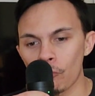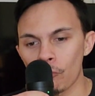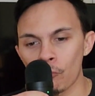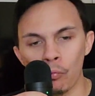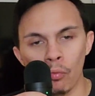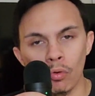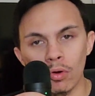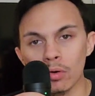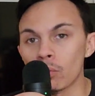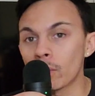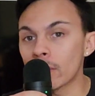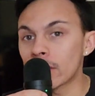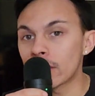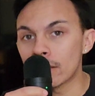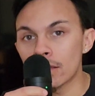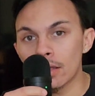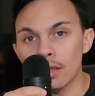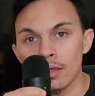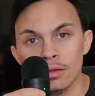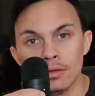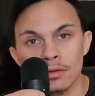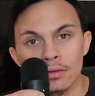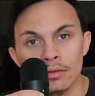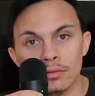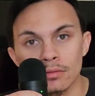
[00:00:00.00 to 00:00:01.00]
for a
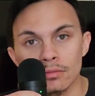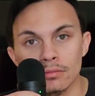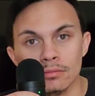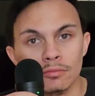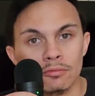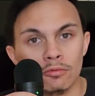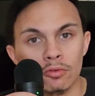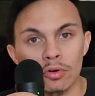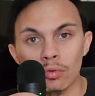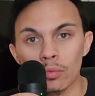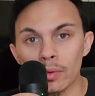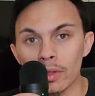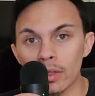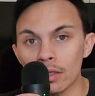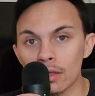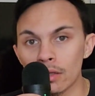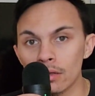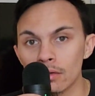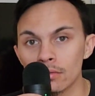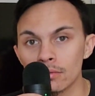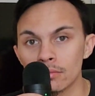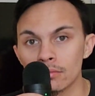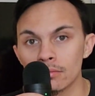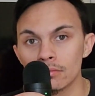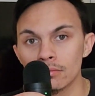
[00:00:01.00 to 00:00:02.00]
week,
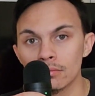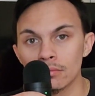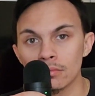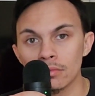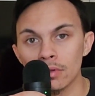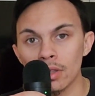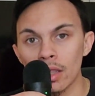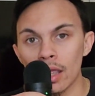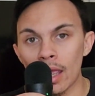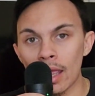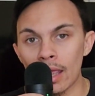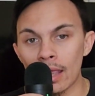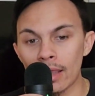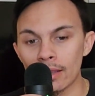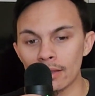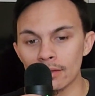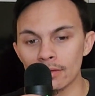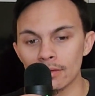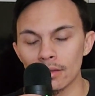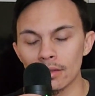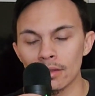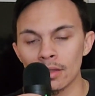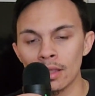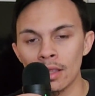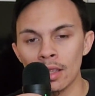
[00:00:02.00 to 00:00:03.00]

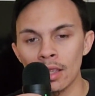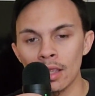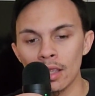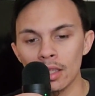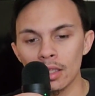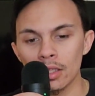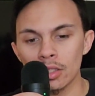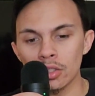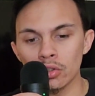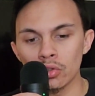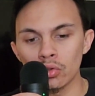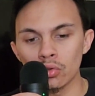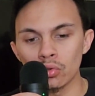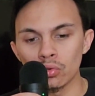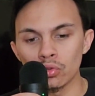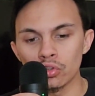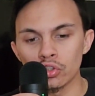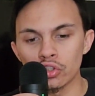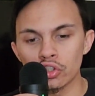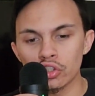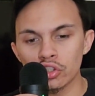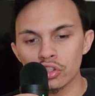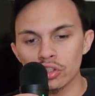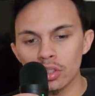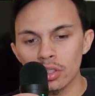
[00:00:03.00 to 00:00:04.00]
and you
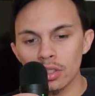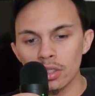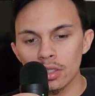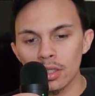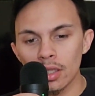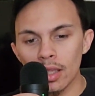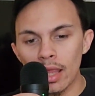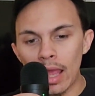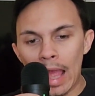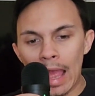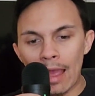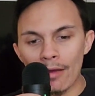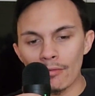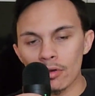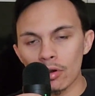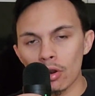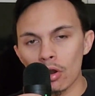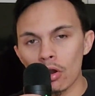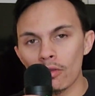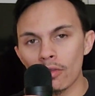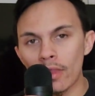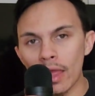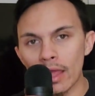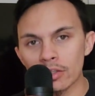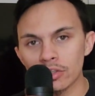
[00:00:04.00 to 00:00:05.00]
just have it
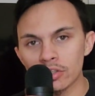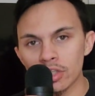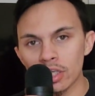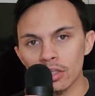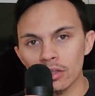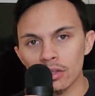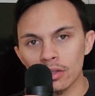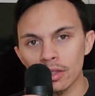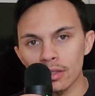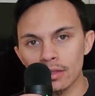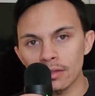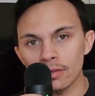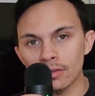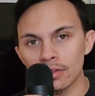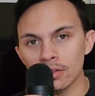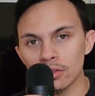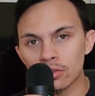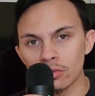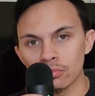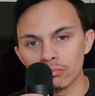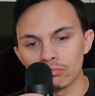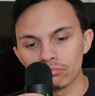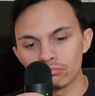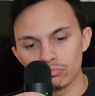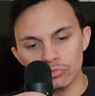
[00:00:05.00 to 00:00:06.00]
all on that checklist, and
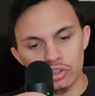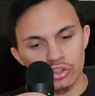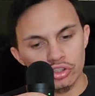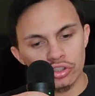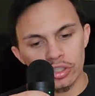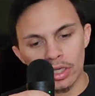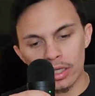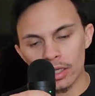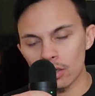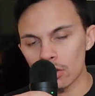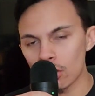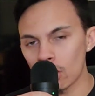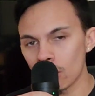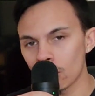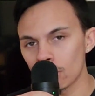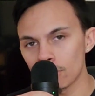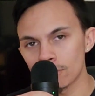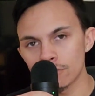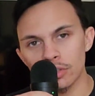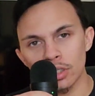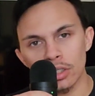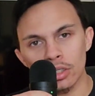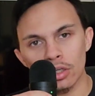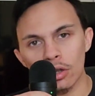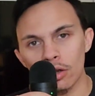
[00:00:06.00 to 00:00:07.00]
you check it off
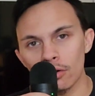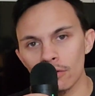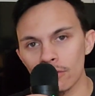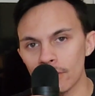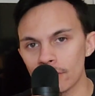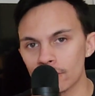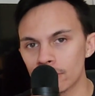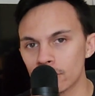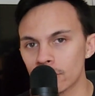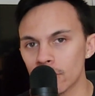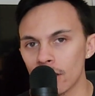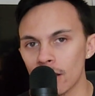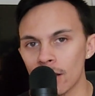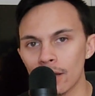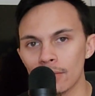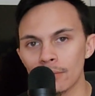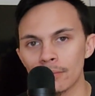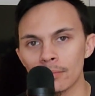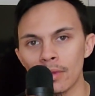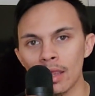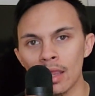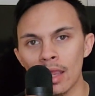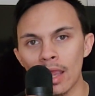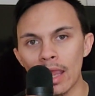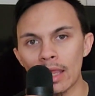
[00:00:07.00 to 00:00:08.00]
every
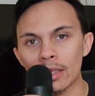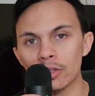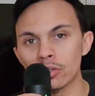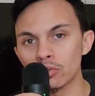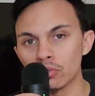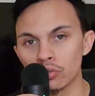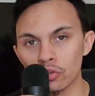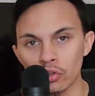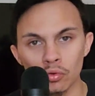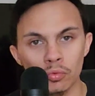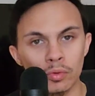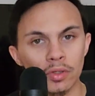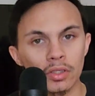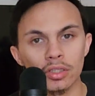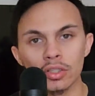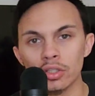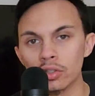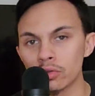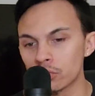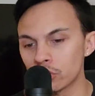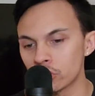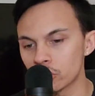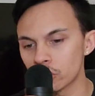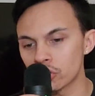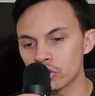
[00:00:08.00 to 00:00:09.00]
time, and you do it.
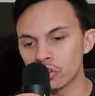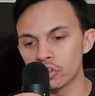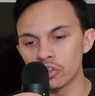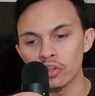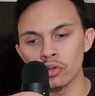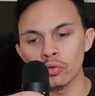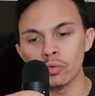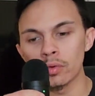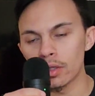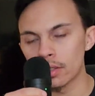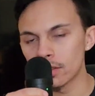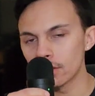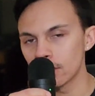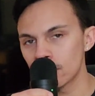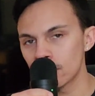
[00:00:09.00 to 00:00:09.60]
You just do